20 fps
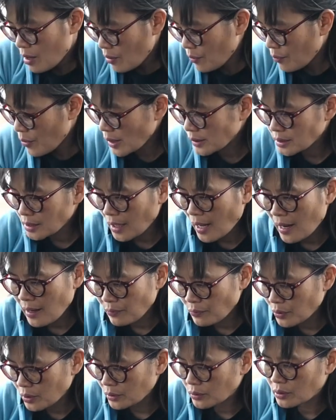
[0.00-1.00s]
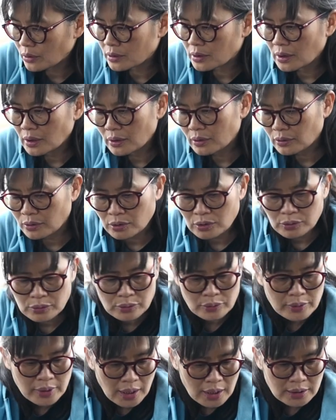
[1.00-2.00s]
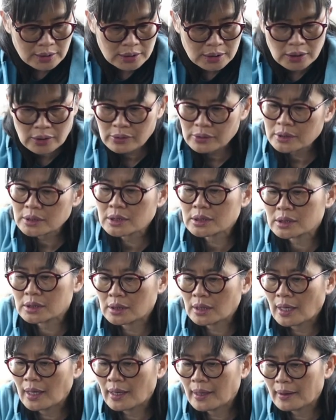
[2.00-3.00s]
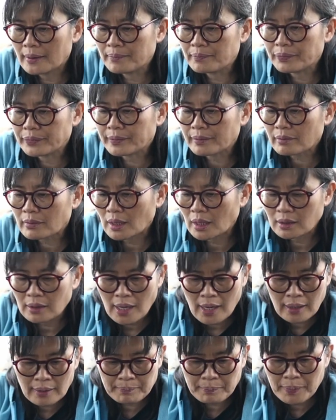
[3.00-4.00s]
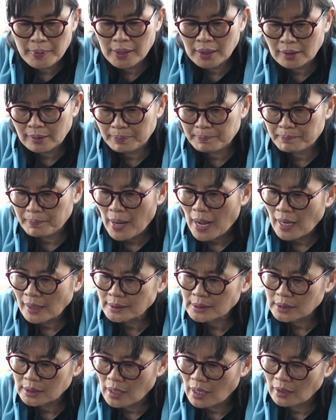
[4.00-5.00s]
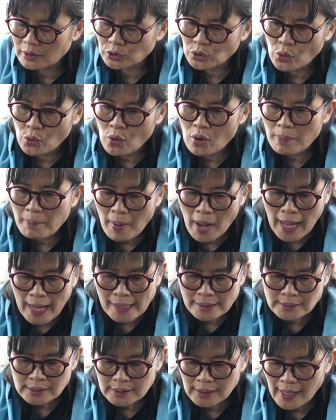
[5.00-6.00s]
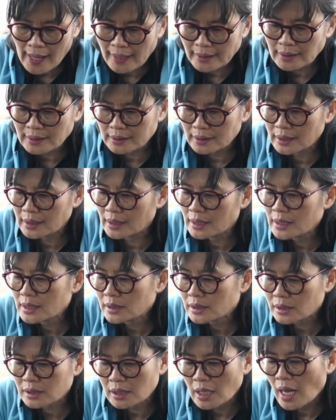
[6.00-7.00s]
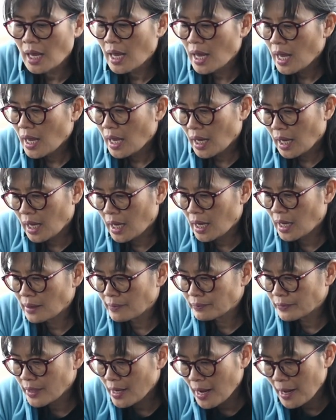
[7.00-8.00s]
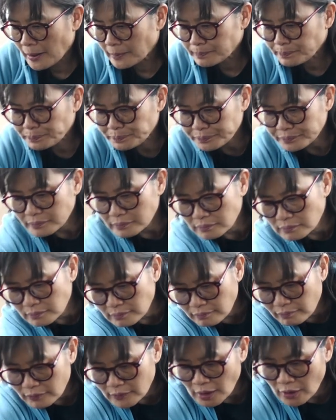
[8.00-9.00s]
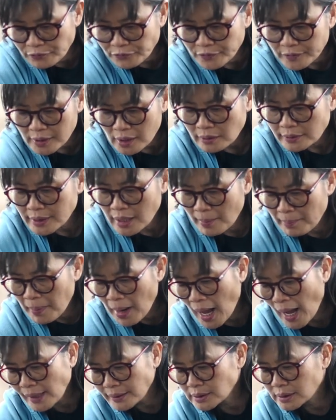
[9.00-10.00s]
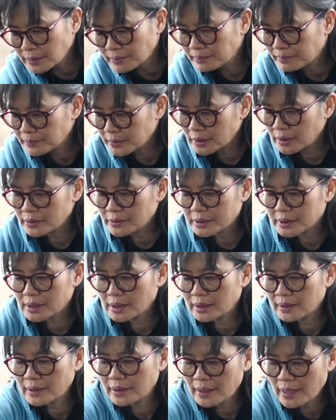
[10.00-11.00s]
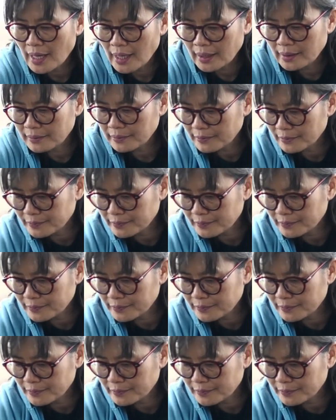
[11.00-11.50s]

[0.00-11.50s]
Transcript: What I would do is use a big pot, a tall pot like this, and fill the bottom using the